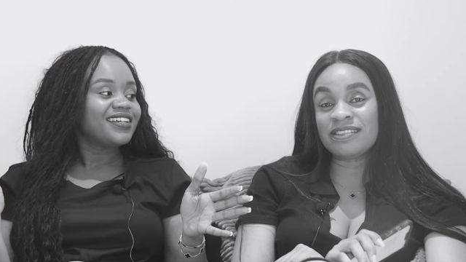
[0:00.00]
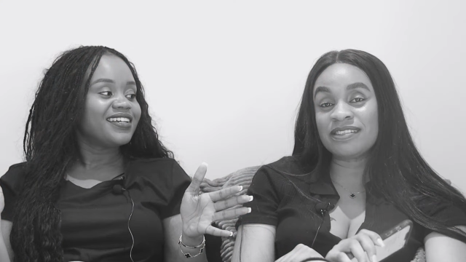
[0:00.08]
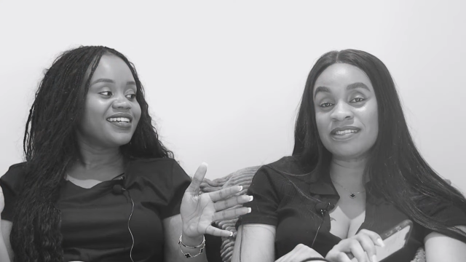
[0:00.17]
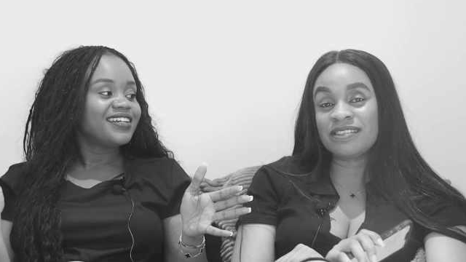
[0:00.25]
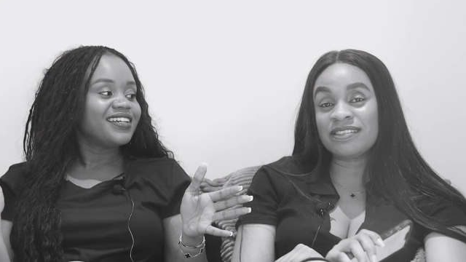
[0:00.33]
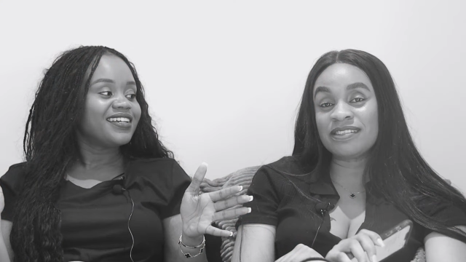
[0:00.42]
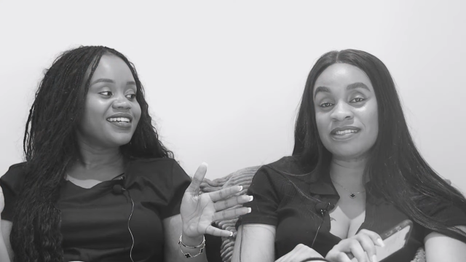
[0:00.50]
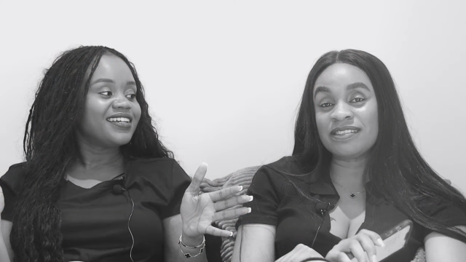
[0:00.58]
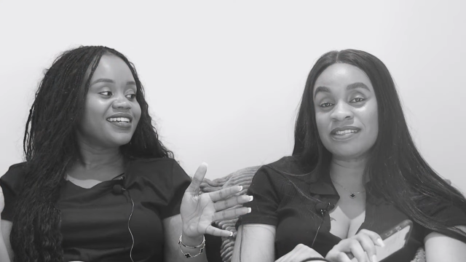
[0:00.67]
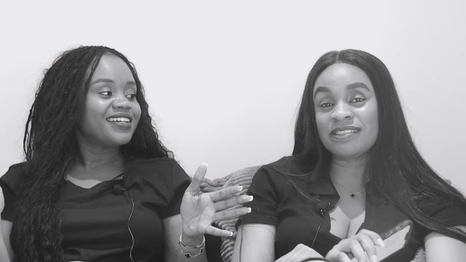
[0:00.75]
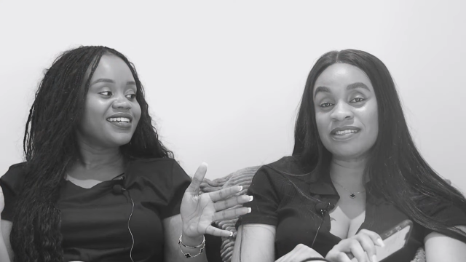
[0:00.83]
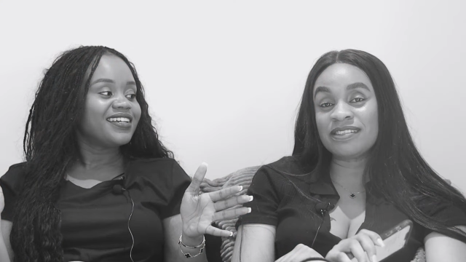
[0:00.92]

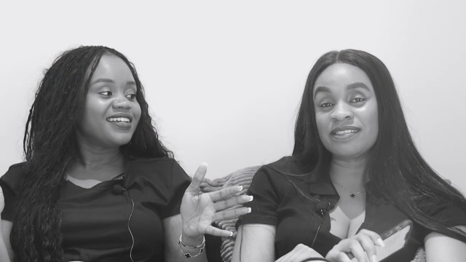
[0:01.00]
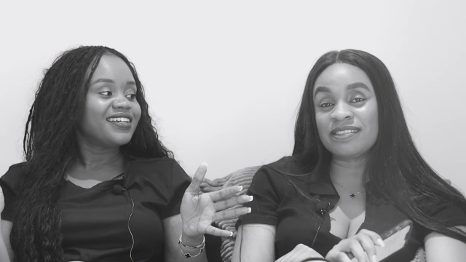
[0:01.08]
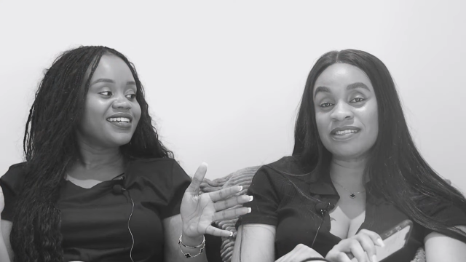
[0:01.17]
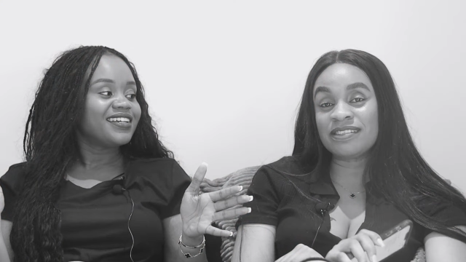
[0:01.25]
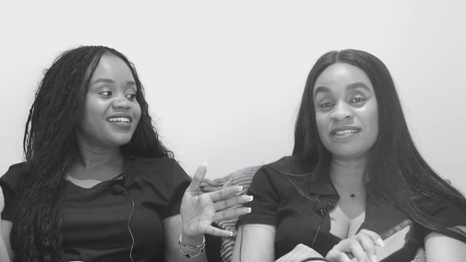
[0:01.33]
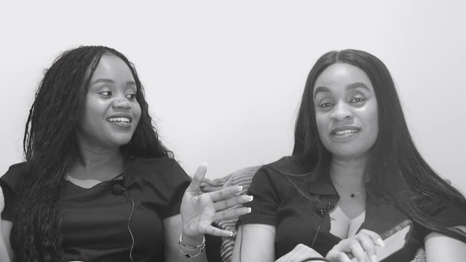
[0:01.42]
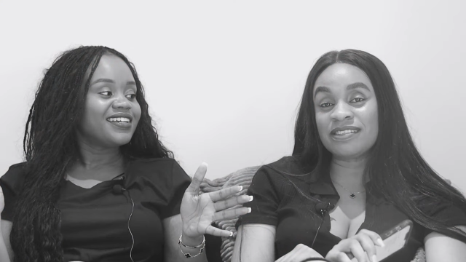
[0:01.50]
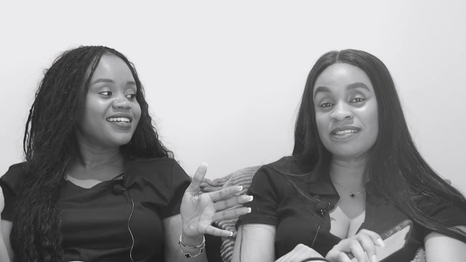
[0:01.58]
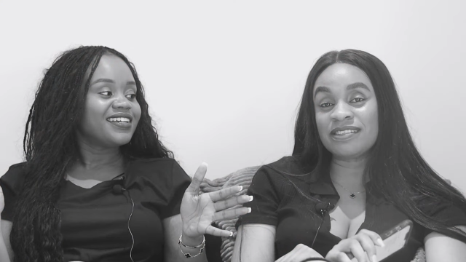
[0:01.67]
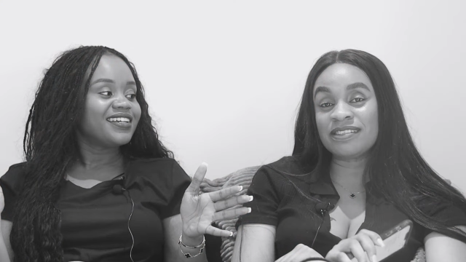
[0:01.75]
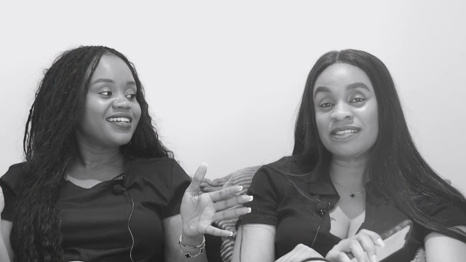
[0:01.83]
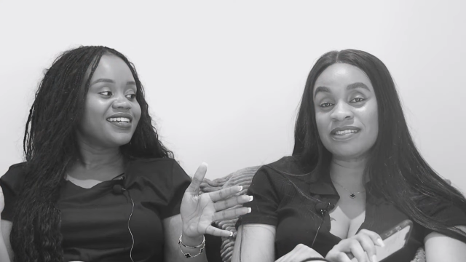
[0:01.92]

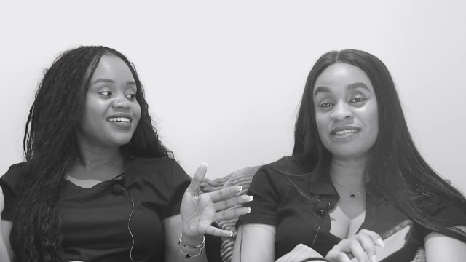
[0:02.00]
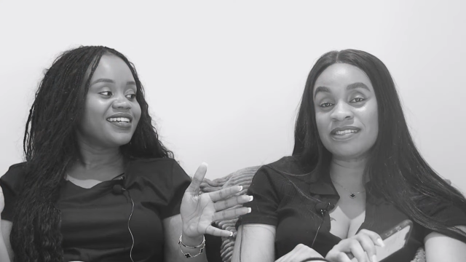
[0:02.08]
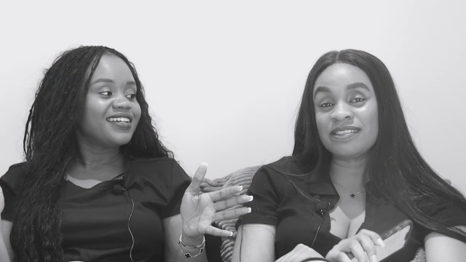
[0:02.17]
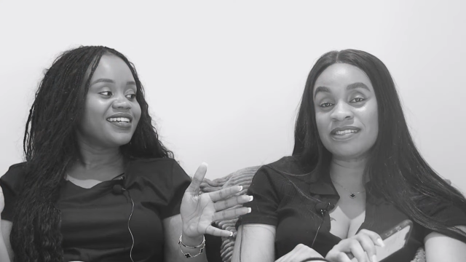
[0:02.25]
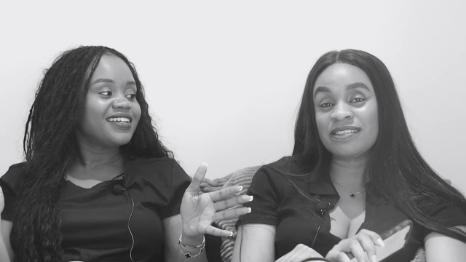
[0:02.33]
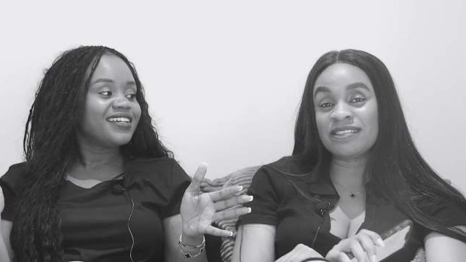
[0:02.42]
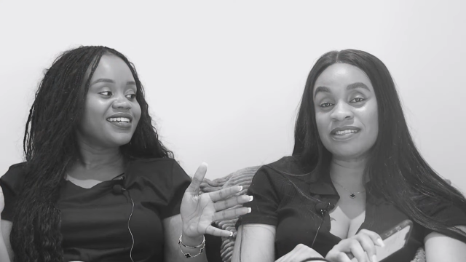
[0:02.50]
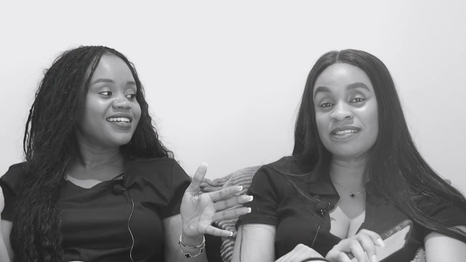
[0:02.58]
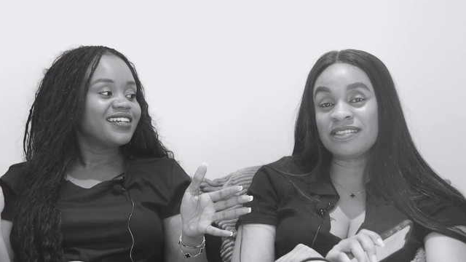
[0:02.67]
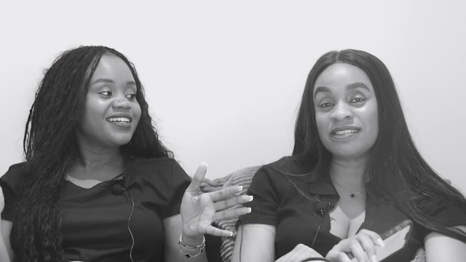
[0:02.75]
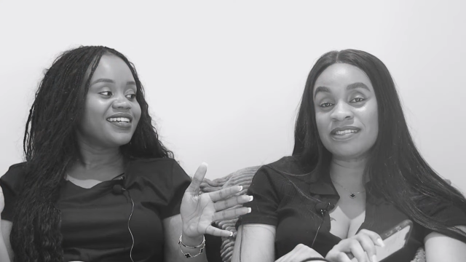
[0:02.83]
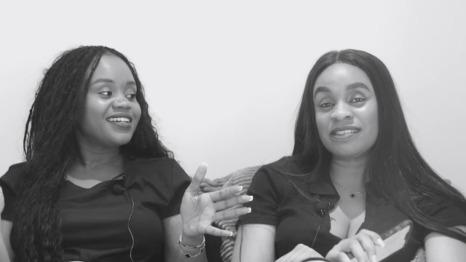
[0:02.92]

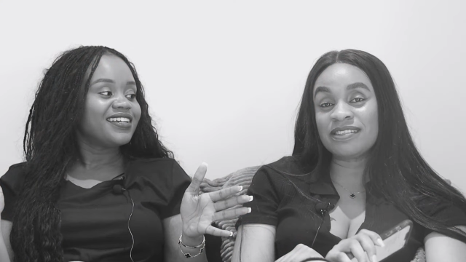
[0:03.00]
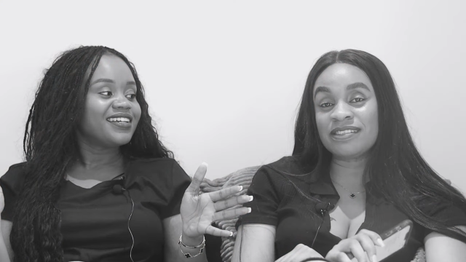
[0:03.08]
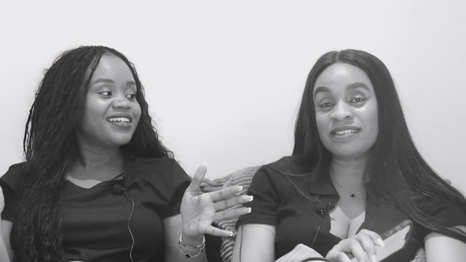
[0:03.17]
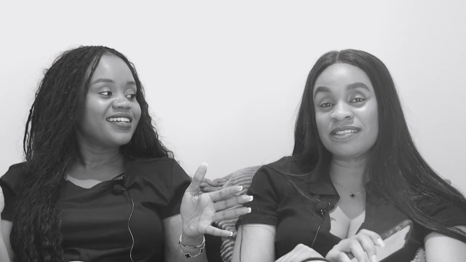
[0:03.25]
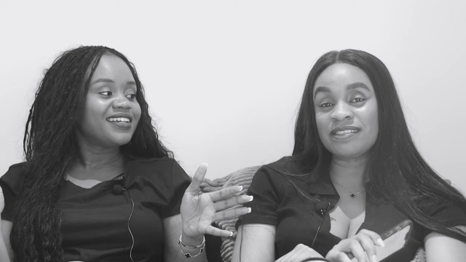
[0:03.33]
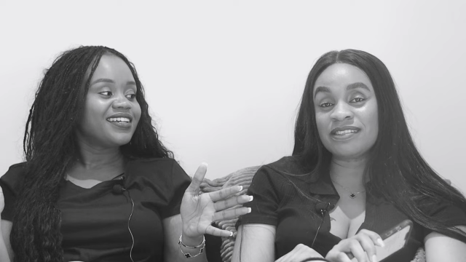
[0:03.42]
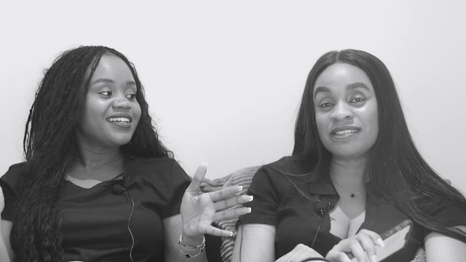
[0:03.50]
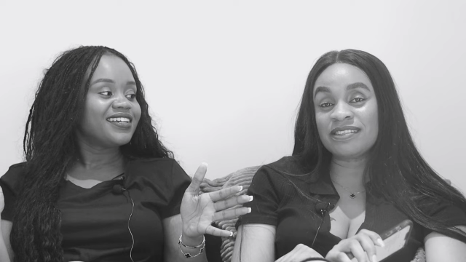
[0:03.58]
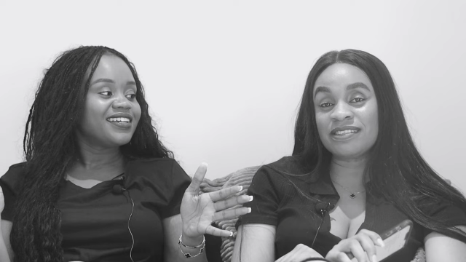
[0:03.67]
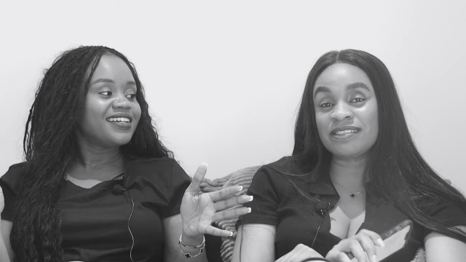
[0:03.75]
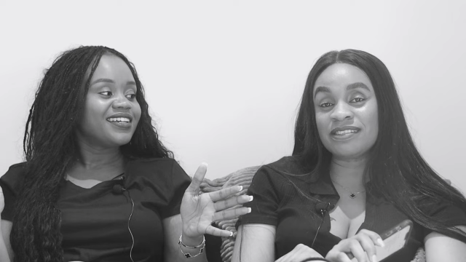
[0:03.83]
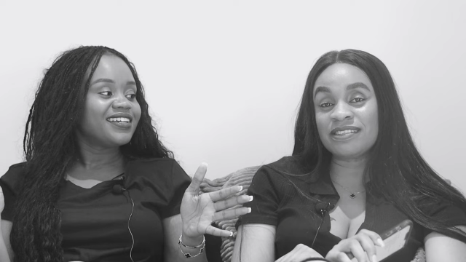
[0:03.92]

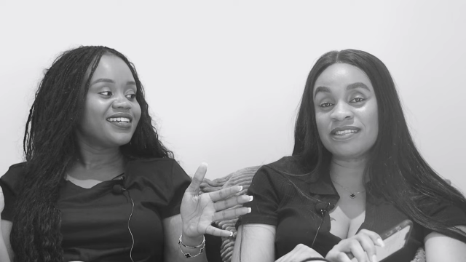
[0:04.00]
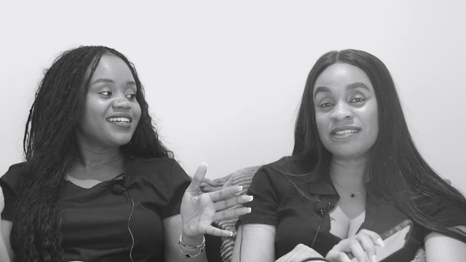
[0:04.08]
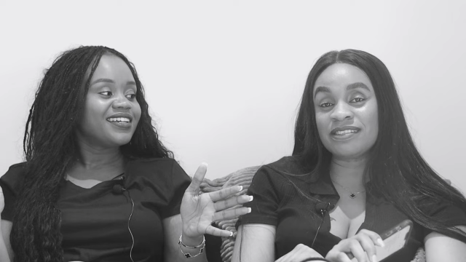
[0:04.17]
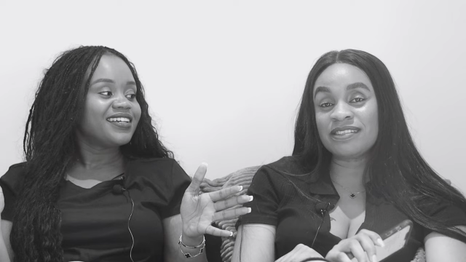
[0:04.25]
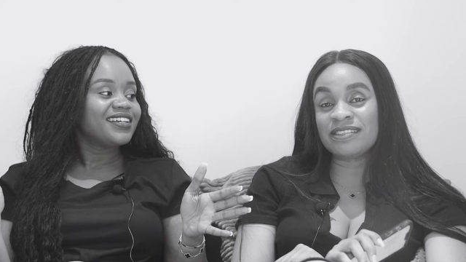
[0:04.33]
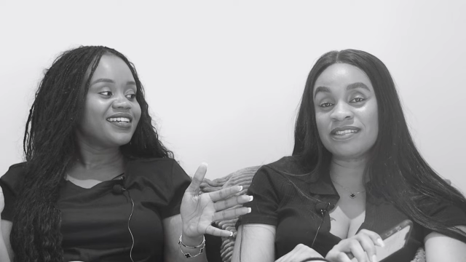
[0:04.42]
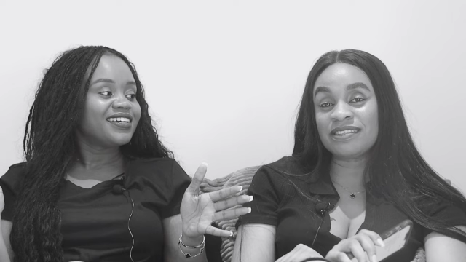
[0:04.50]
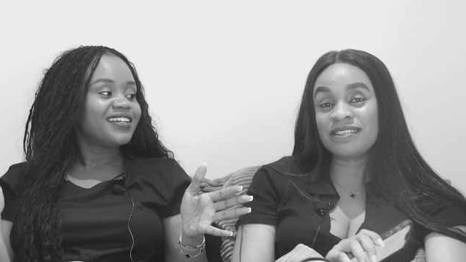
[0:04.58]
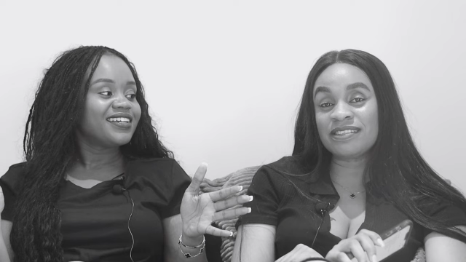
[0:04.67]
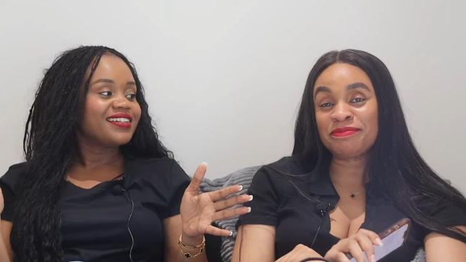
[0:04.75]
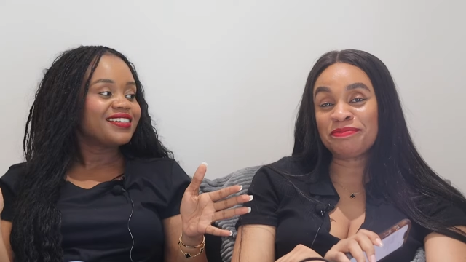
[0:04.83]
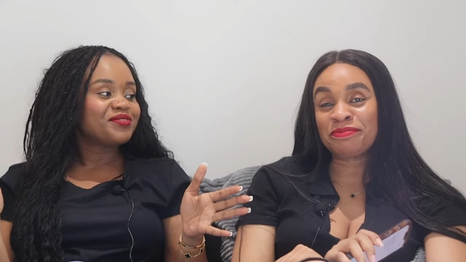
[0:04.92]

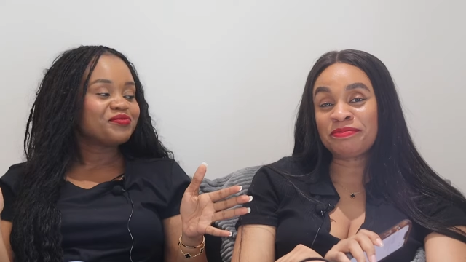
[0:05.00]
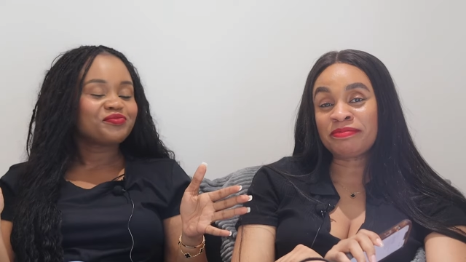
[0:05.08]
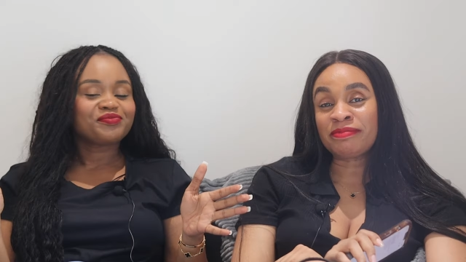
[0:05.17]
(silence)